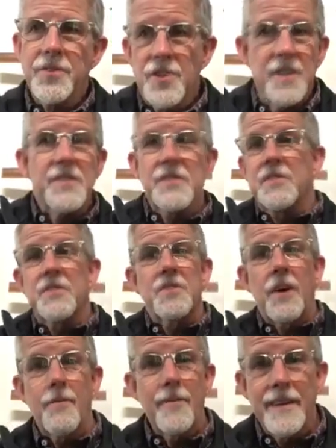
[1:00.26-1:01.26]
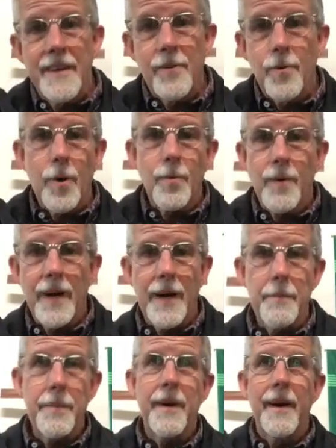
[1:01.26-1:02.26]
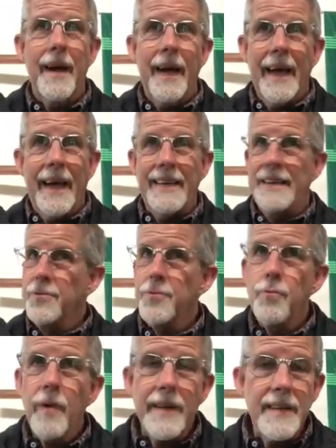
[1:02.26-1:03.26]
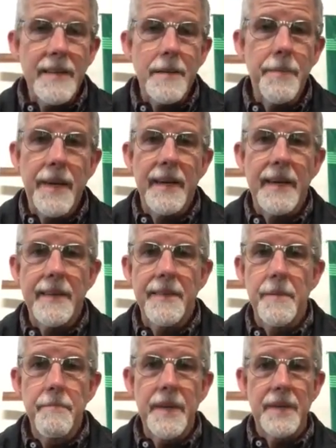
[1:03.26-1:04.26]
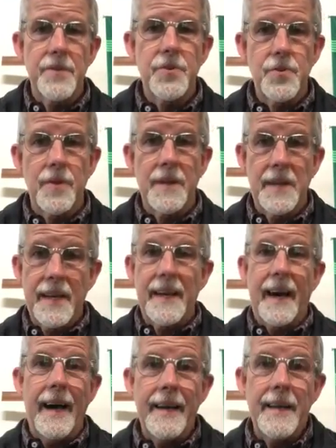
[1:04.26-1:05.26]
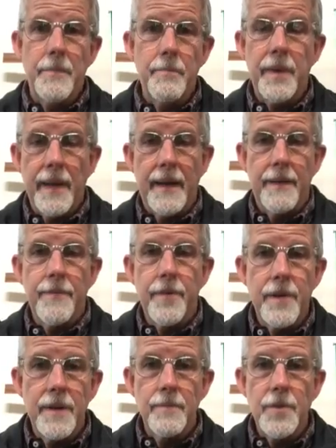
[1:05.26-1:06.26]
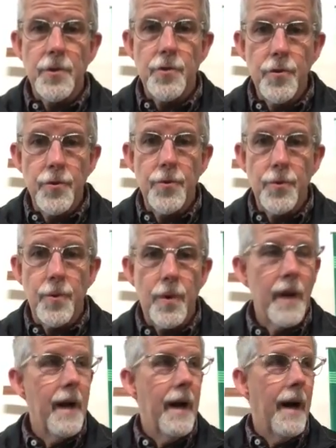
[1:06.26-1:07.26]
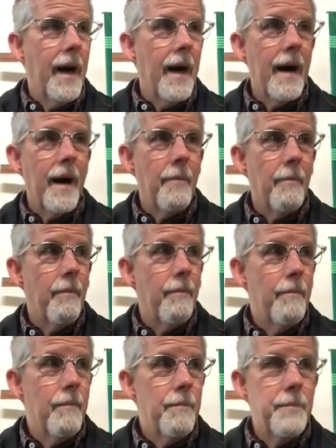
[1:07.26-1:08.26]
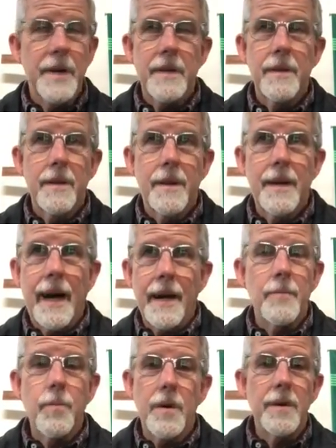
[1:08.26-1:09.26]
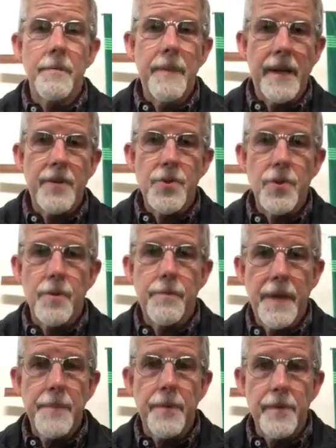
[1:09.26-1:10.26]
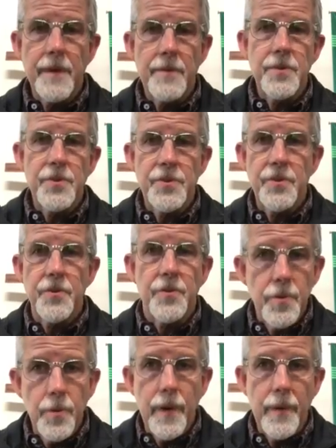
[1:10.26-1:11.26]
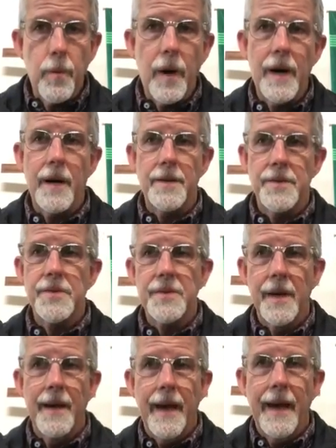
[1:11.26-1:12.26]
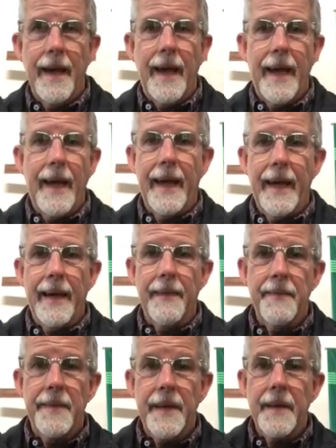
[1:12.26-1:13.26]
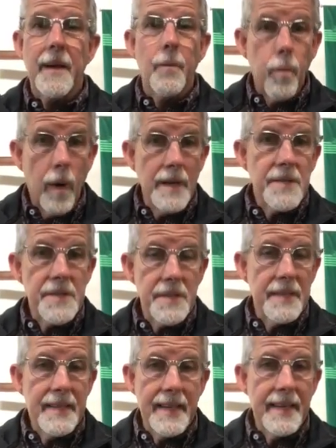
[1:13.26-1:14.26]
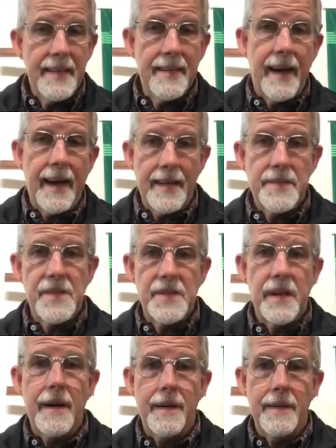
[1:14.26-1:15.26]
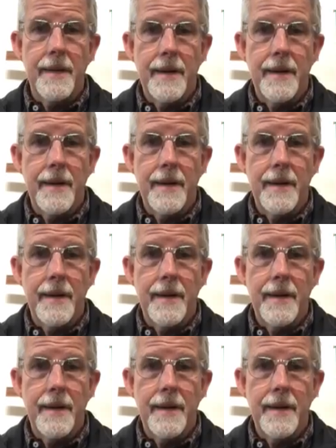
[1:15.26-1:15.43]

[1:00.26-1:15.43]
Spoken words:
Jesus is already grown up. And he's ready to begin the ministry that God had planned for him to do. But God wanted to make sure people understood who he was and that he was indeed God's son.